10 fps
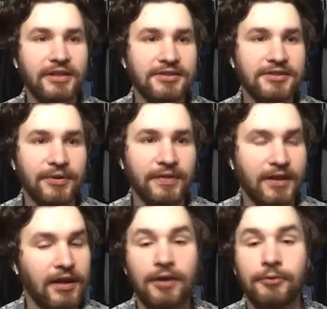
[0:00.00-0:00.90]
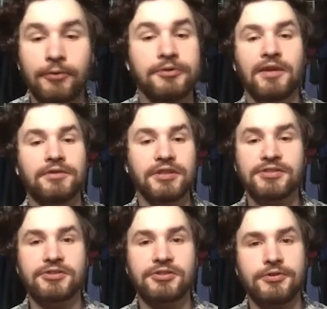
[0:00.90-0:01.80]
That's something that I would never
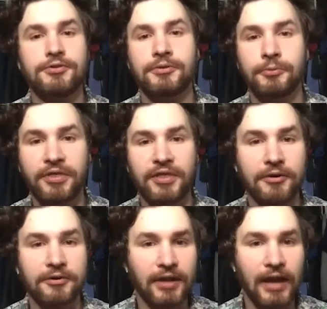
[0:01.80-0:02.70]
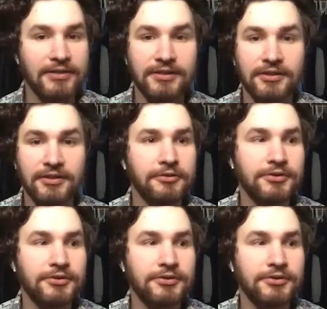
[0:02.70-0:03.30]
listen to without asking you.